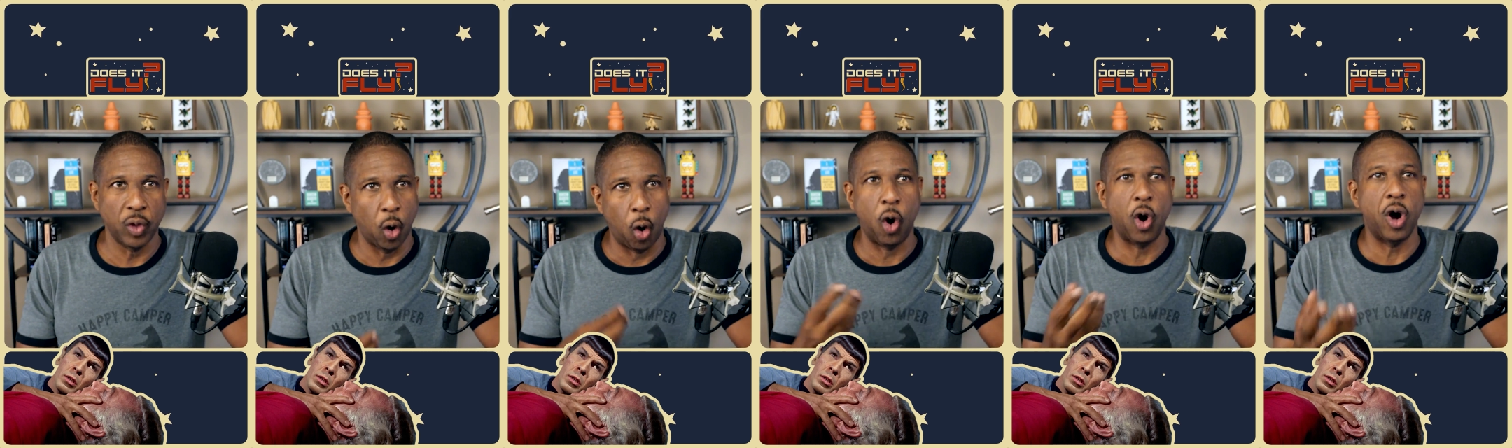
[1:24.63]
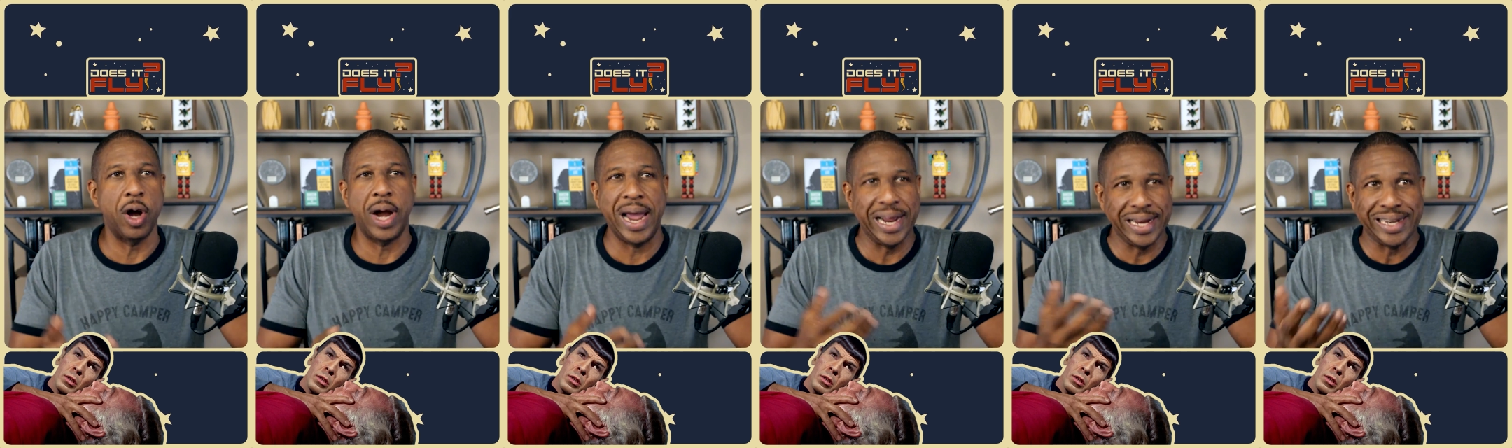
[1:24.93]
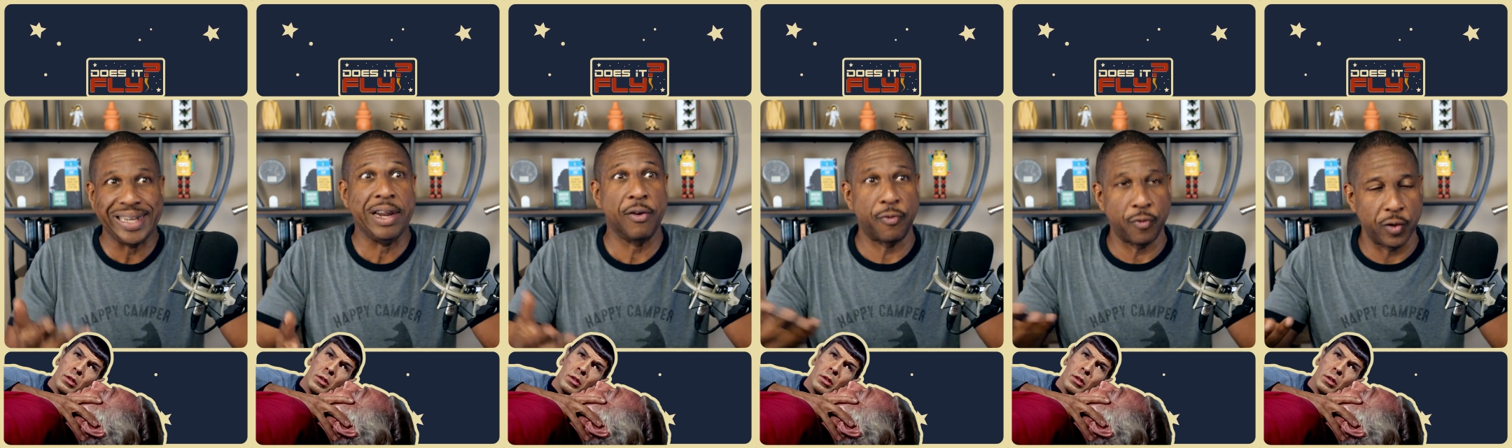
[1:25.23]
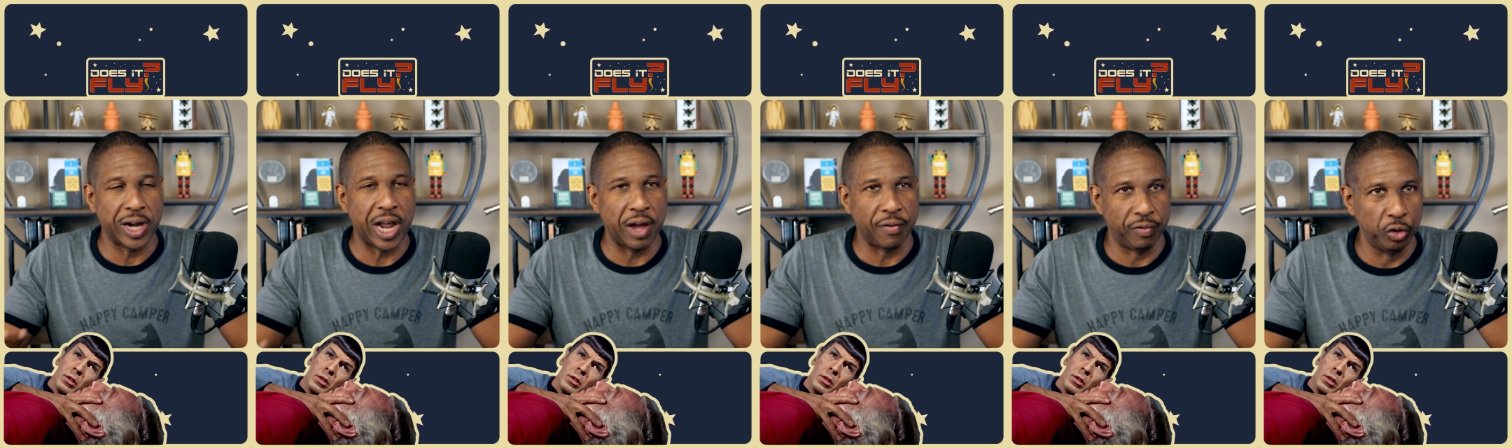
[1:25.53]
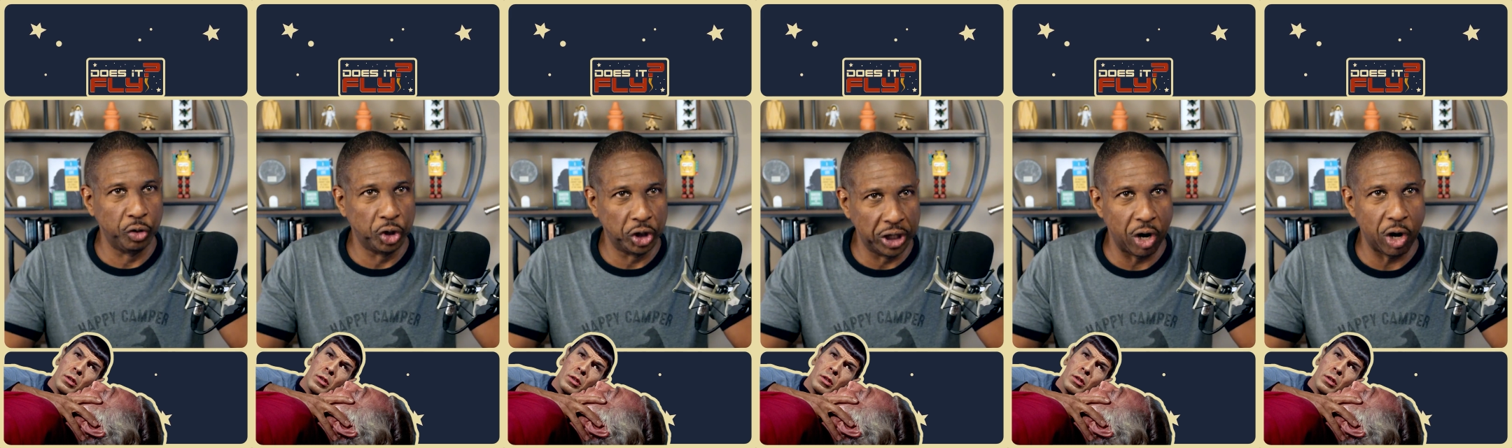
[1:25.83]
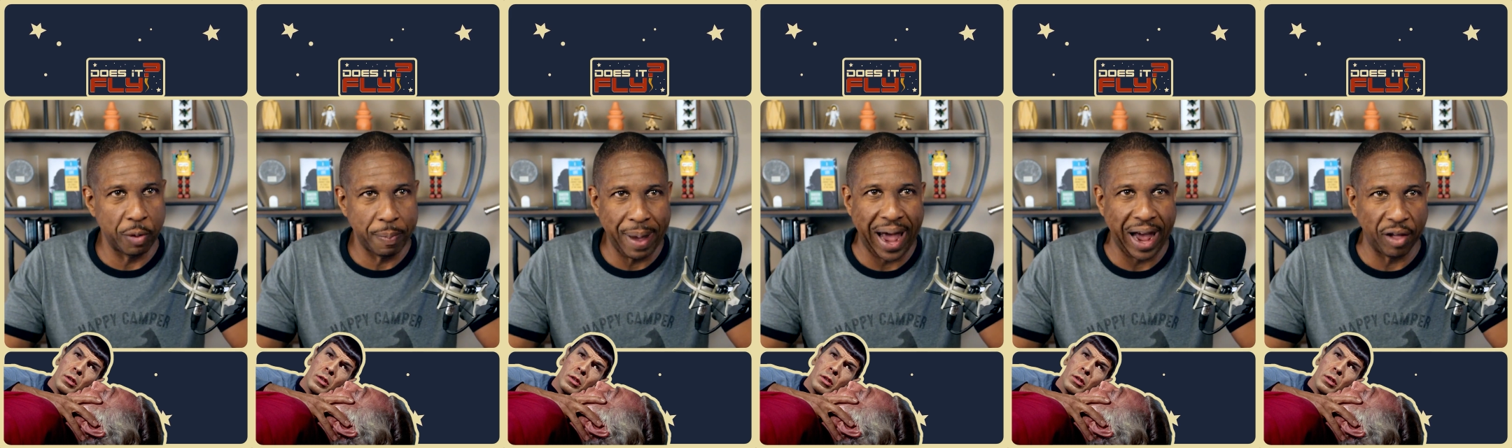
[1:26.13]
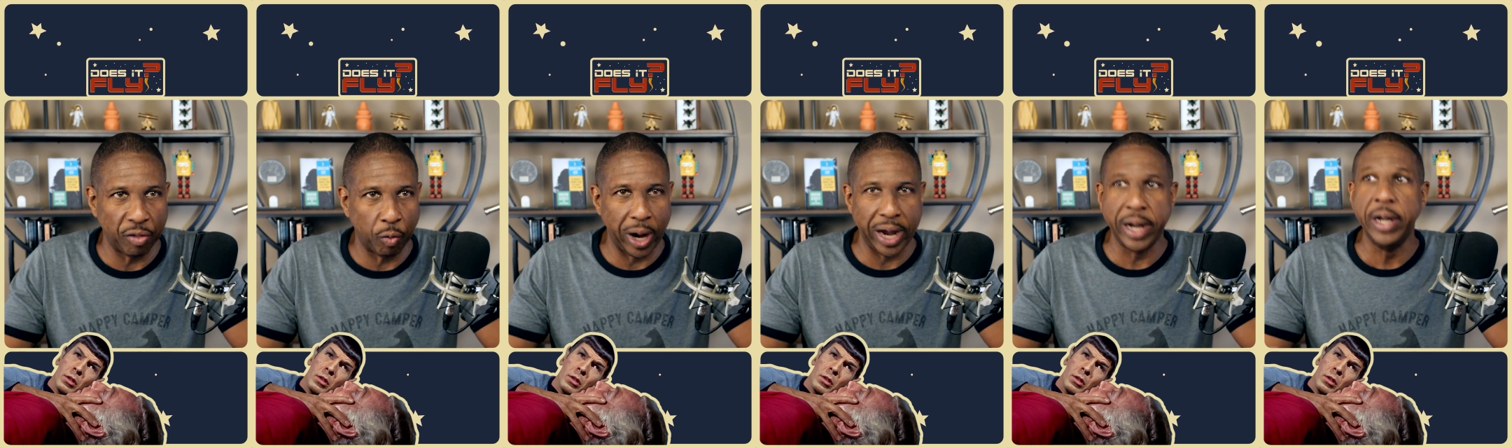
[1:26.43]
or a different evolutionary
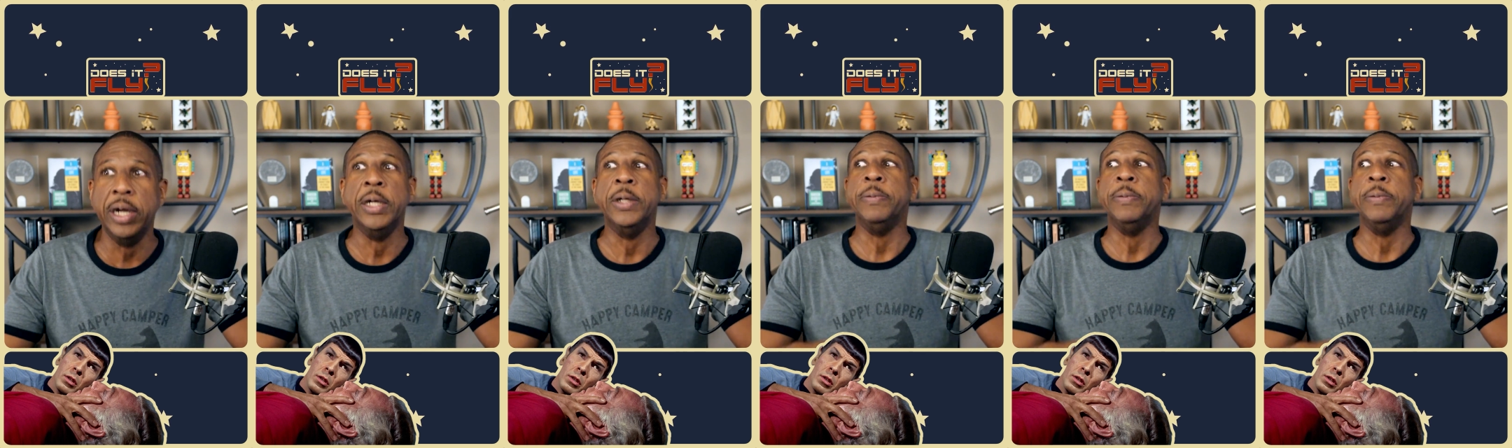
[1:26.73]
pathway.